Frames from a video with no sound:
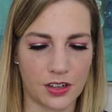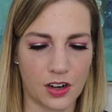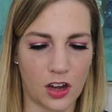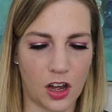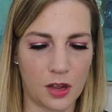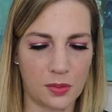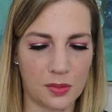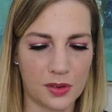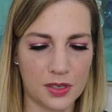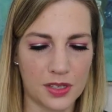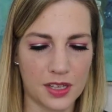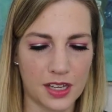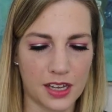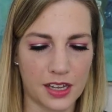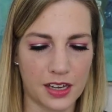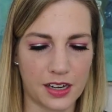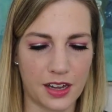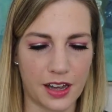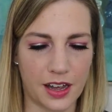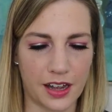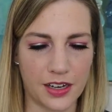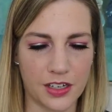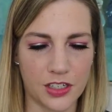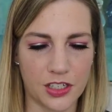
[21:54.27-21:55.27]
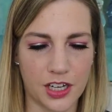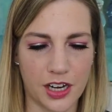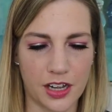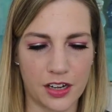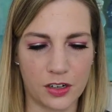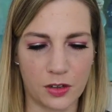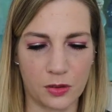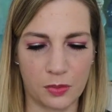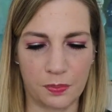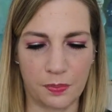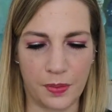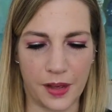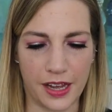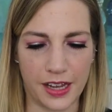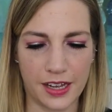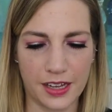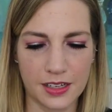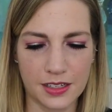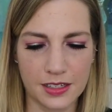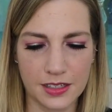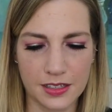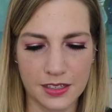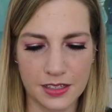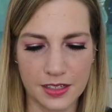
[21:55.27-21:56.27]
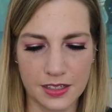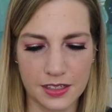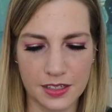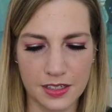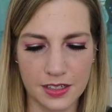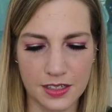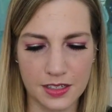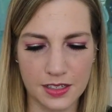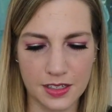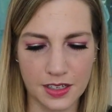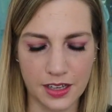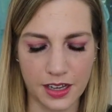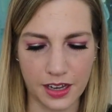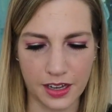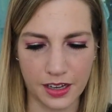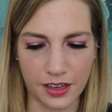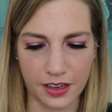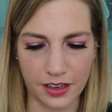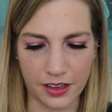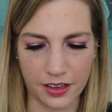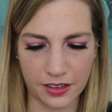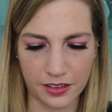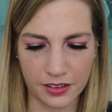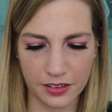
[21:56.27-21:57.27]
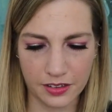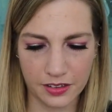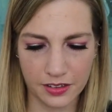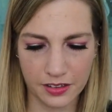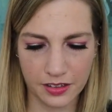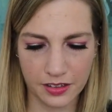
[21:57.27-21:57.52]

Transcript: almost like an eyeshadow base. This is like a